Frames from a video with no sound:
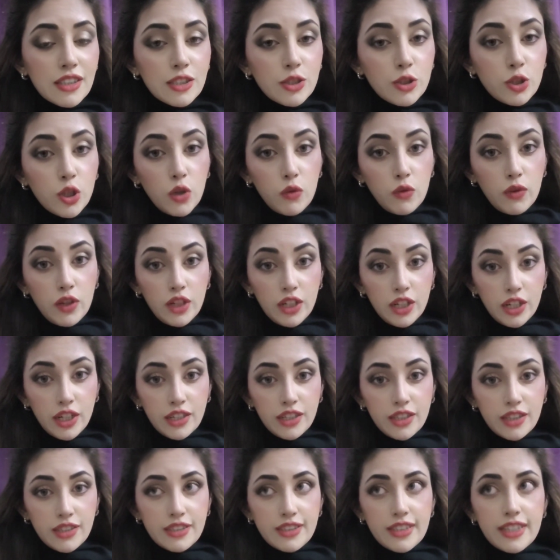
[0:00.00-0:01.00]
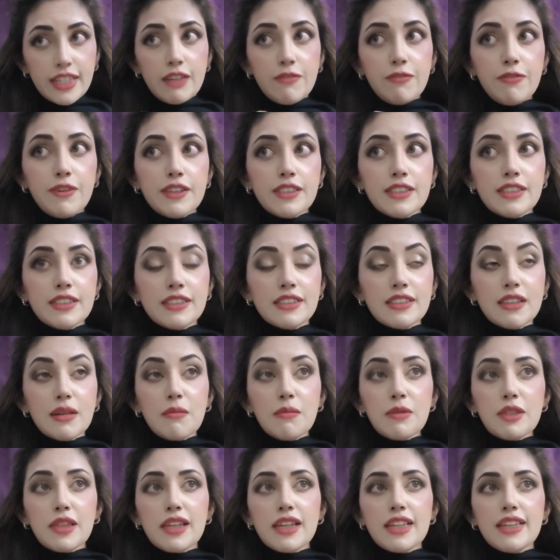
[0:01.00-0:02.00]
to our learners and if it's
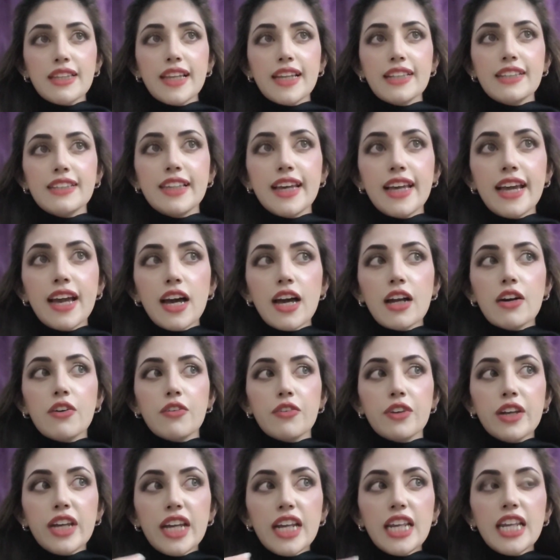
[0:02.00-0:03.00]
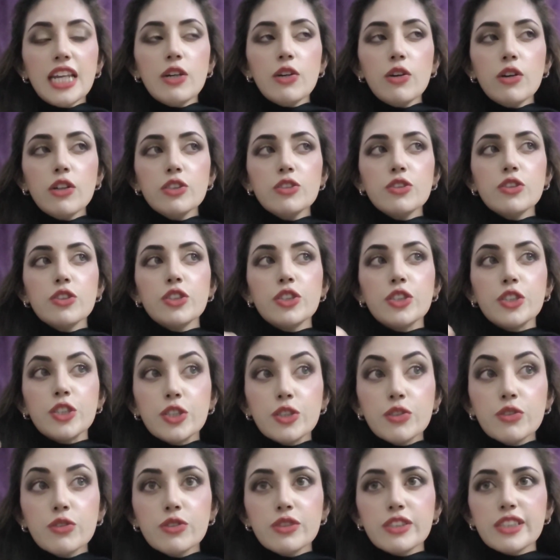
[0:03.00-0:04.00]
something that they are really going to
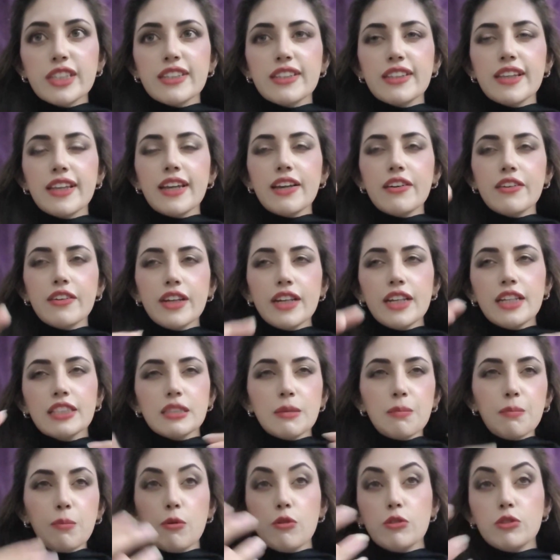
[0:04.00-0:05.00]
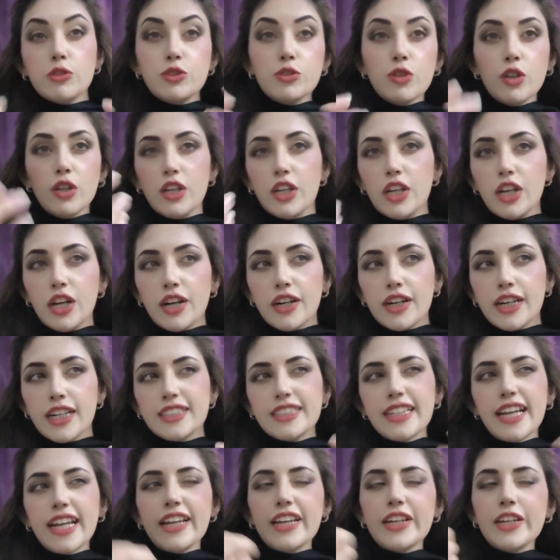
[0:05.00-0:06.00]
use and they are really supposed to learn
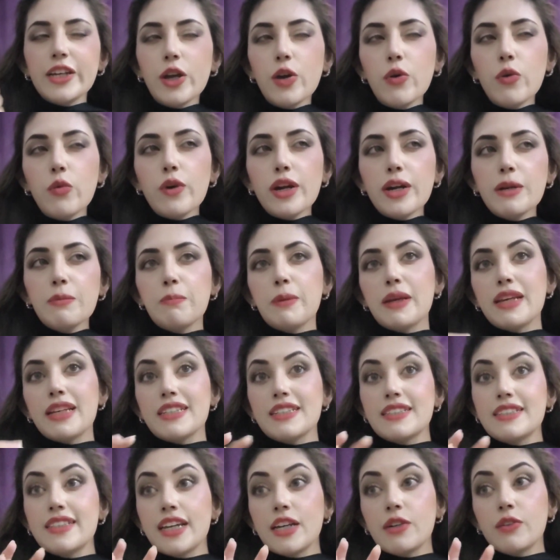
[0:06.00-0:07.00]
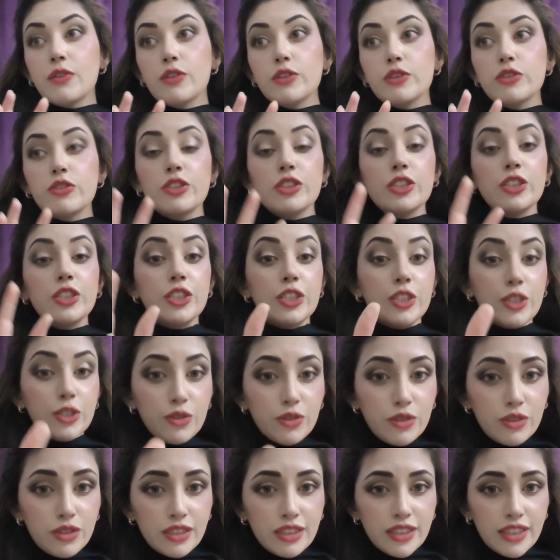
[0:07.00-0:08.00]
it and know it because they are going to
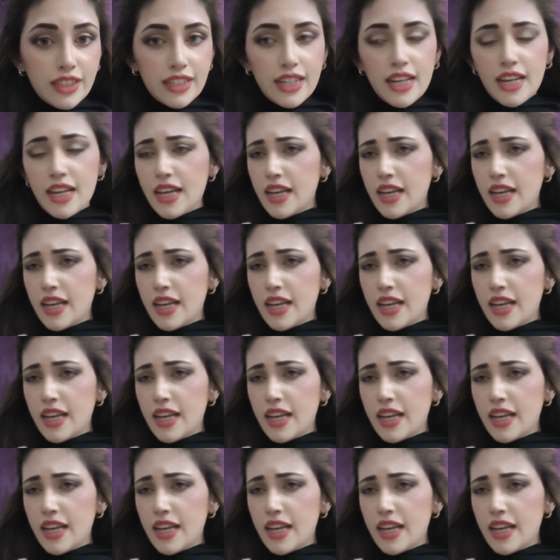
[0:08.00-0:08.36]
use it,